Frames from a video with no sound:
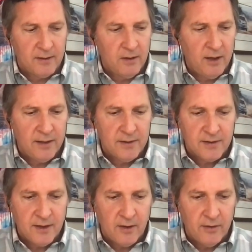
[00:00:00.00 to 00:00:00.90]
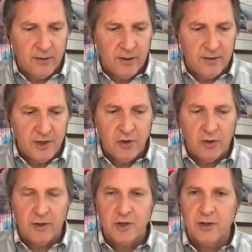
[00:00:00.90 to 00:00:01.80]
clients that are in the
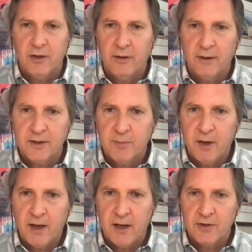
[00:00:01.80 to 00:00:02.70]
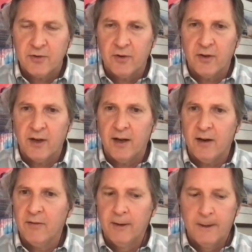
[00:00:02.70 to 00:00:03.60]
digital engineering space, or they
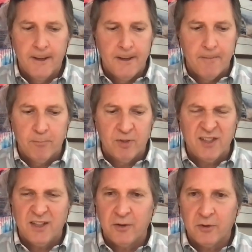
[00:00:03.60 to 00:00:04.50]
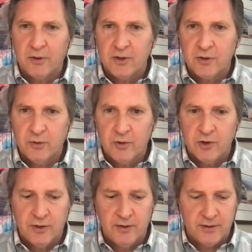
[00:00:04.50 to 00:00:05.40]
have particular
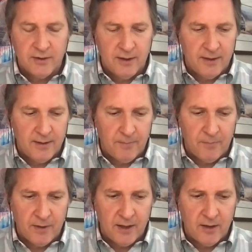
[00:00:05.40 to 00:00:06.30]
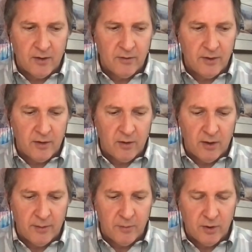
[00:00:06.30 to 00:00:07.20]
solutions um, that are that are
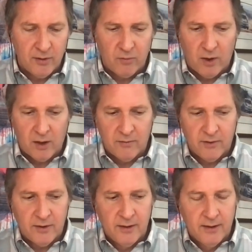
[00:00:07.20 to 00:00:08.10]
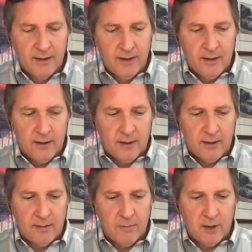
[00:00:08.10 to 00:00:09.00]
automotive relevant.
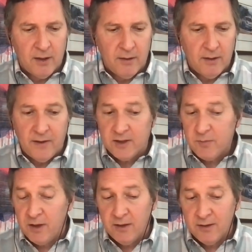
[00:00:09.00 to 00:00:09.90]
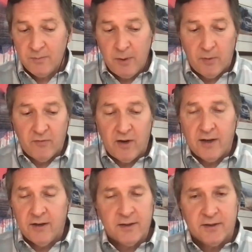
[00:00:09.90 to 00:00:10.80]
Um, but and that's because people
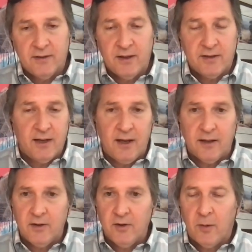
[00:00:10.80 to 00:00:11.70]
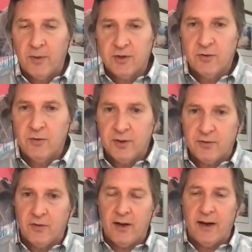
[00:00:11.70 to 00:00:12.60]
find us and they say, "Hey, can you help us do
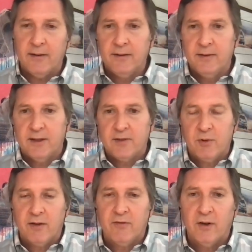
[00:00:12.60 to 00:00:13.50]
this or that?" And that's pretty